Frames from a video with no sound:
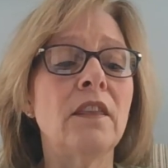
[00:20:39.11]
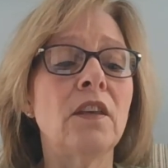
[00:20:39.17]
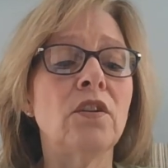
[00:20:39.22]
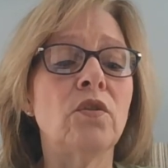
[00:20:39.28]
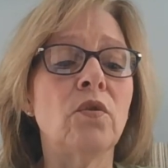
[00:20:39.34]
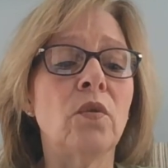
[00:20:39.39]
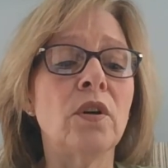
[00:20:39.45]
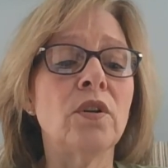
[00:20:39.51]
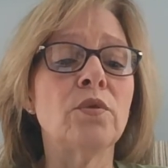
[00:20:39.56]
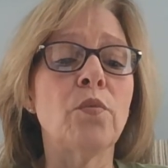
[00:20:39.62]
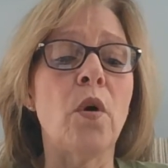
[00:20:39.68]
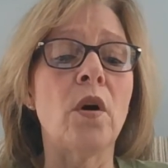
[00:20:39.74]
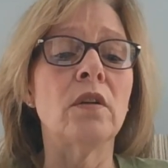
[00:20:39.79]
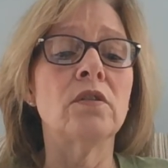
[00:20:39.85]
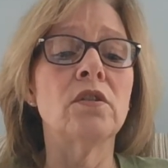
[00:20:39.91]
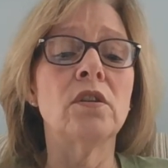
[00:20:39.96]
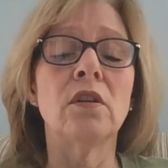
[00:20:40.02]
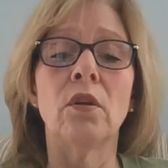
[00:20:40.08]
the door
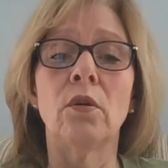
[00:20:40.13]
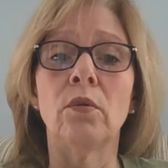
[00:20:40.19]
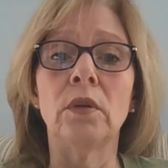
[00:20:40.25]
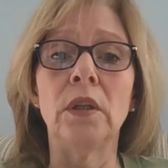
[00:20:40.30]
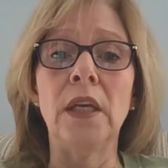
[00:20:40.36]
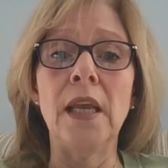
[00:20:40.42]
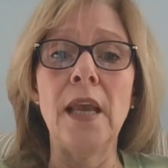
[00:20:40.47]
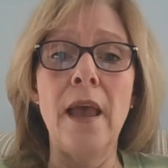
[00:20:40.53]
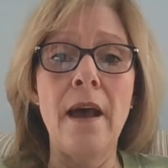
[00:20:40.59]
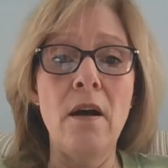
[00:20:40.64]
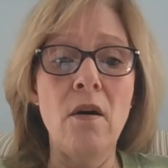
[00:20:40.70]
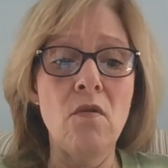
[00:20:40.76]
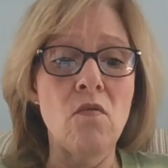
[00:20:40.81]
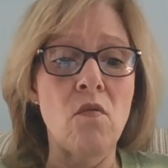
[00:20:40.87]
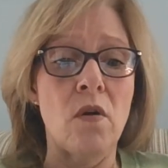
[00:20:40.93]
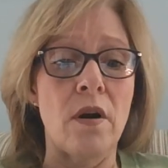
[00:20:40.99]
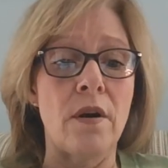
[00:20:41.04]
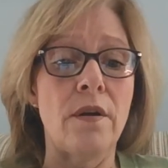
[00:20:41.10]
swung slowly
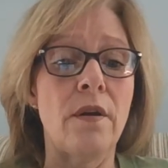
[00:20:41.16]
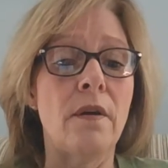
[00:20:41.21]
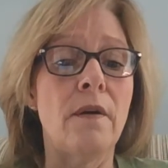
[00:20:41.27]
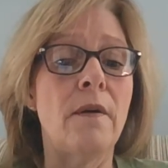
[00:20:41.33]
outward,